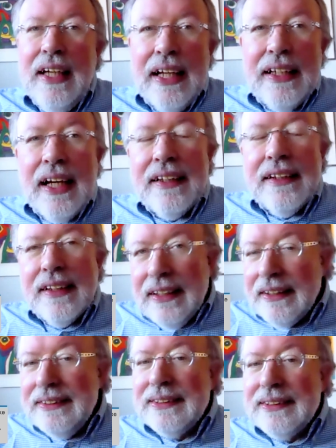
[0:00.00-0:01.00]
And I
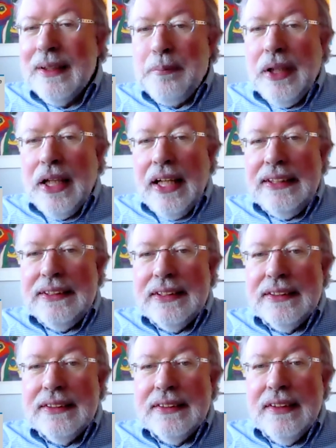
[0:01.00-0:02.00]
think in some
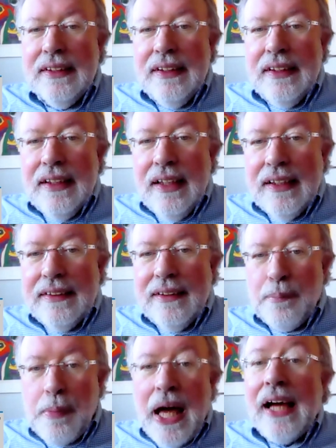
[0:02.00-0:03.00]
cases,
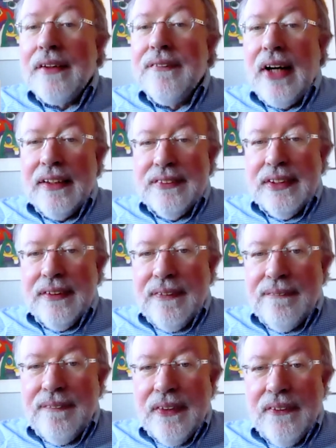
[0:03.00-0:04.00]
the background of
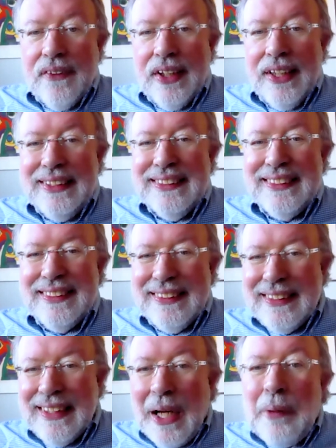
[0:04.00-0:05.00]
employees, the
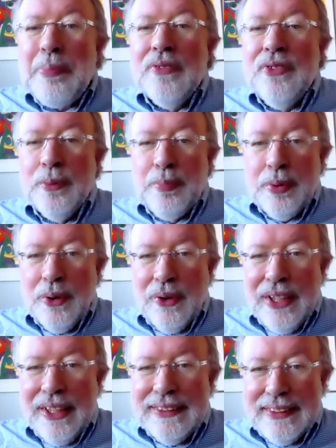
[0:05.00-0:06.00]
type of
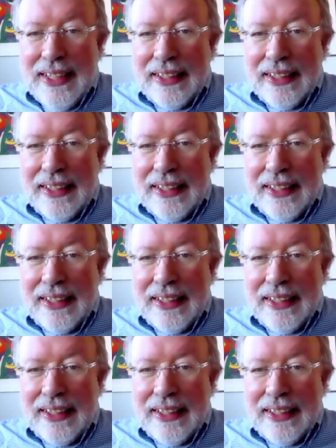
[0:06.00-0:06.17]
employees that